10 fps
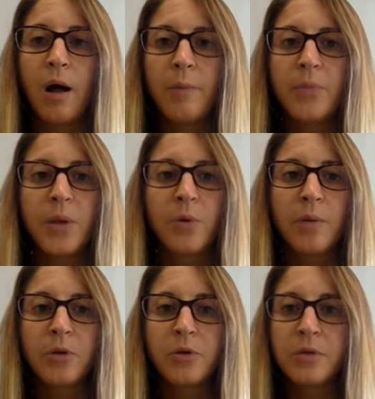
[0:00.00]
They were
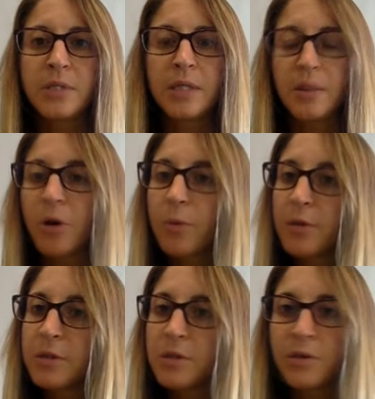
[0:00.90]
able to see the
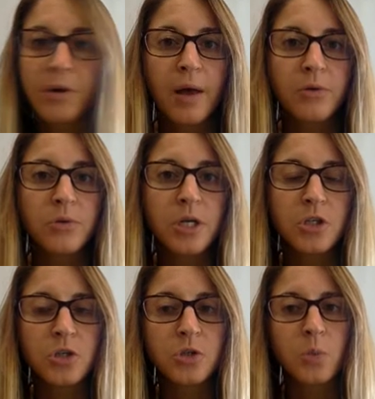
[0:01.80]
purpose to their
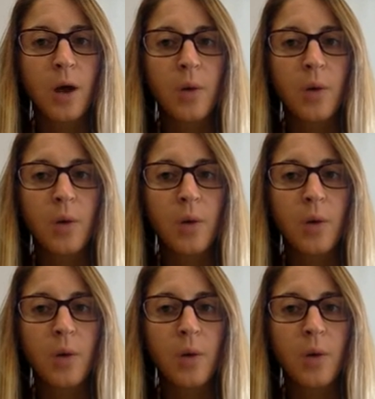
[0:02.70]
annotations,